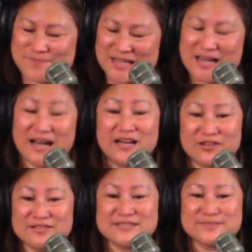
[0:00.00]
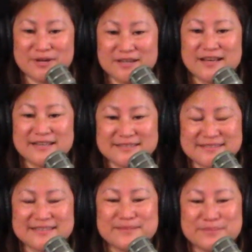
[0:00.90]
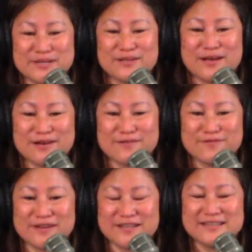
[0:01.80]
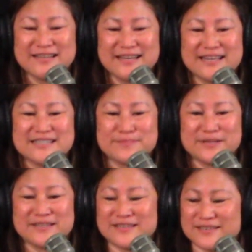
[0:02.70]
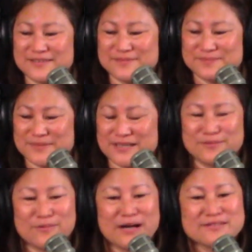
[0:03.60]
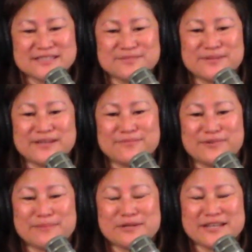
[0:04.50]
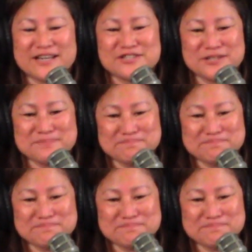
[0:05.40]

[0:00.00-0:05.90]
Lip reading: I know this podcast is going to be a lot of fun. It's been a while since we were able to catch up.